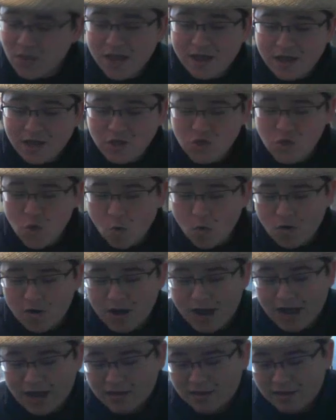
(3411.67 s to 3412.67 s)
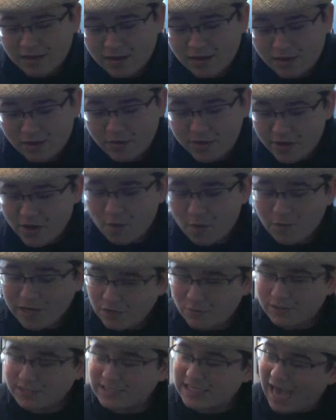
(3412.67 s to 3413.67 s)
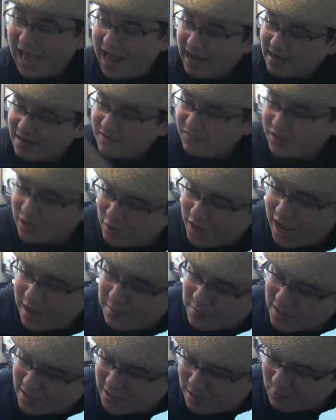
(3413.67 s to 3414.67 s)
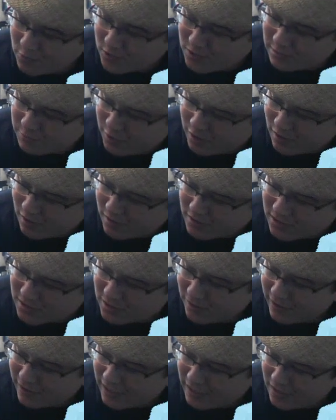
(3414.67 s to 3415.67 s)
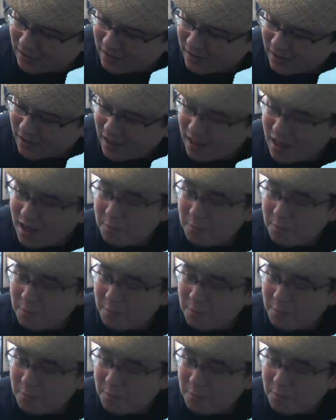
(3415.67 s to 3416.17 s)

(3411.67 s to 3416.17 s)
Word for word: Oh my god. Your you know when you attack in a video game and the numbers appear on the screen? Yeah.